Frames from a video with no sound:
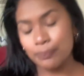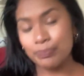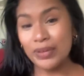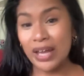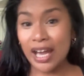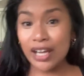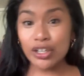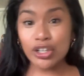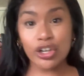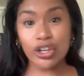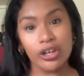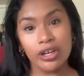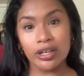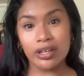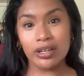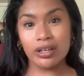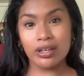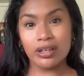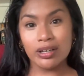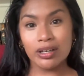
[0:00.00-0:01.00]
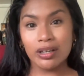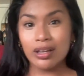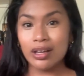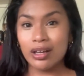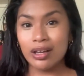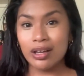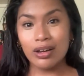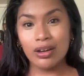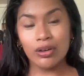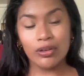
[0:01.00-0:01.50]
And cook,
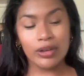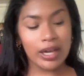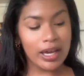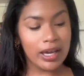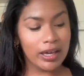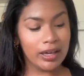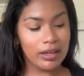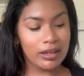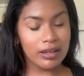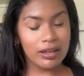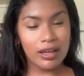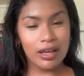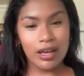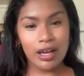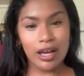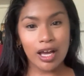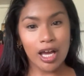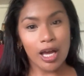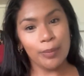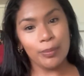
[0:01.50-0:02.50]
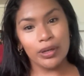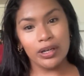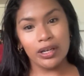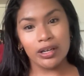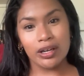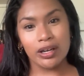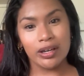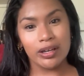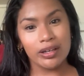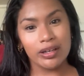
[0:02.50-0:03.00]
okay? I'm gonna
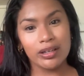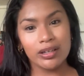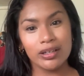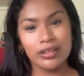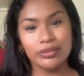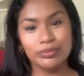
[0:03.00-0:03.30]
cook.